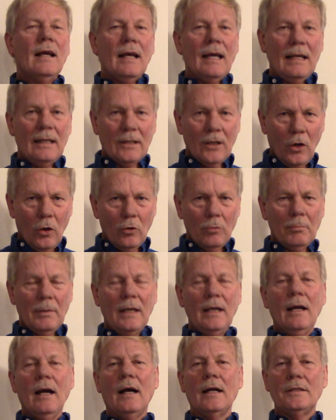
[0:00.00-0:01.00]
He told
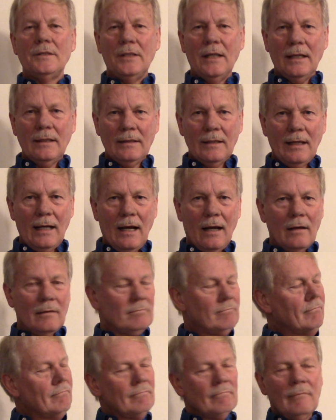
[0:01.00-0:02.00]
me, I checked it
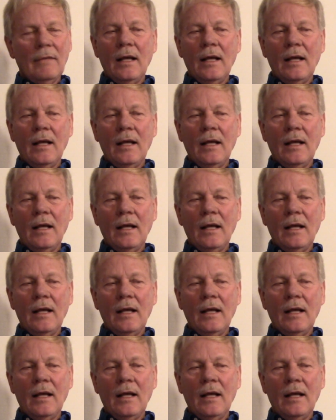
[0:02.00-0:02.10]
out.